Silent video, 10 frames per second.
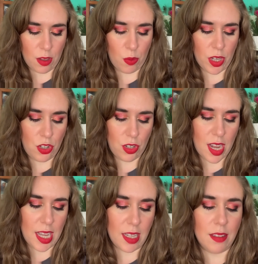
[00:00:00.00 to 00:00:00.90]
which
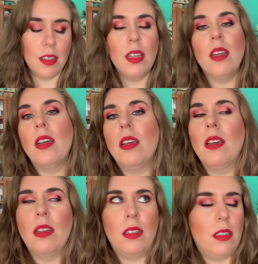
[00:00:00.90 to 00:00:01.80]

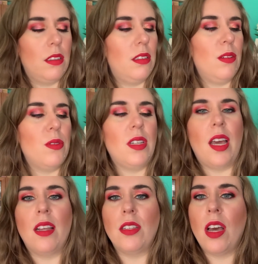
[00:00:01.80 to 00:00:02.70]
there was
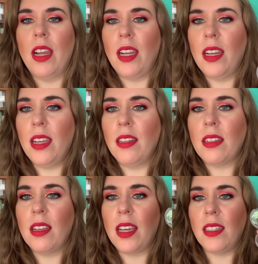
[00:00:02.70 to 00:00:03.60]
not a ton in it.
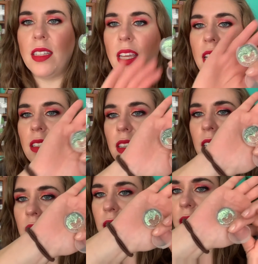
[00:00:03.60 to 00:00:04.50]
I decanted it into